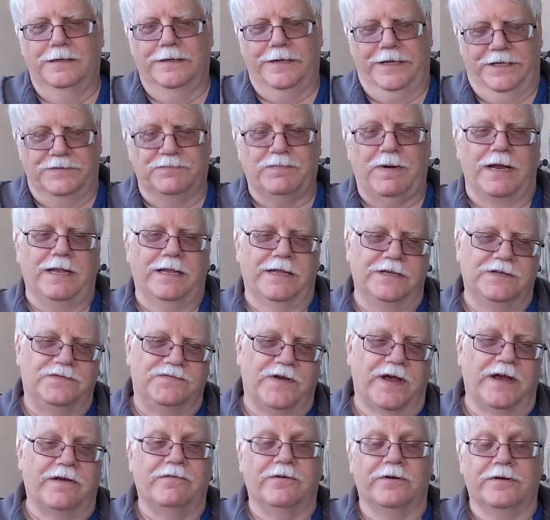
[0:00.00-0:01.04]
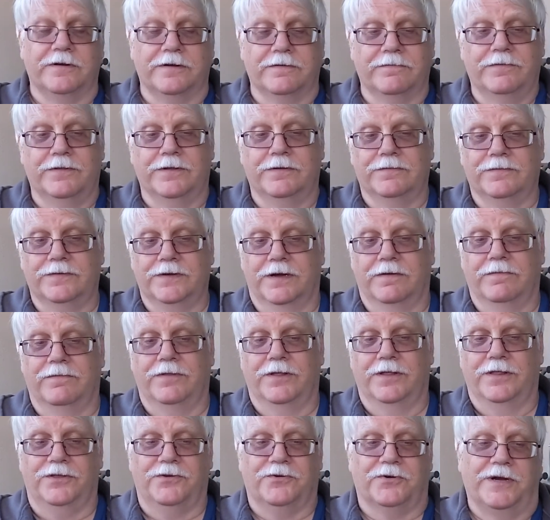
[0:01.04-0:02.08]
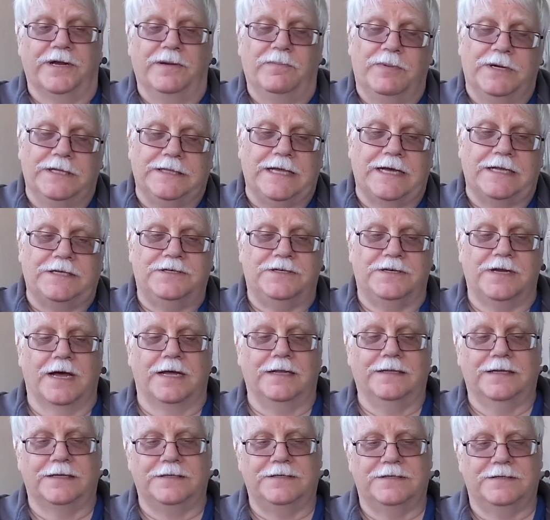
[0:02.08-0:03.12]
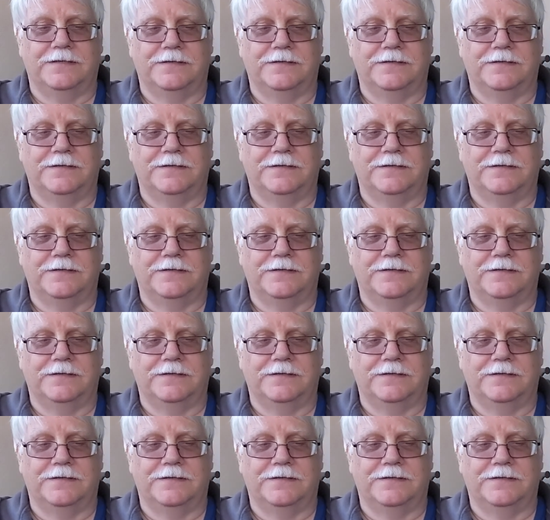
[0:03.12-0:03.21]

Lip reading: it's my least favorite of the three. But that's not a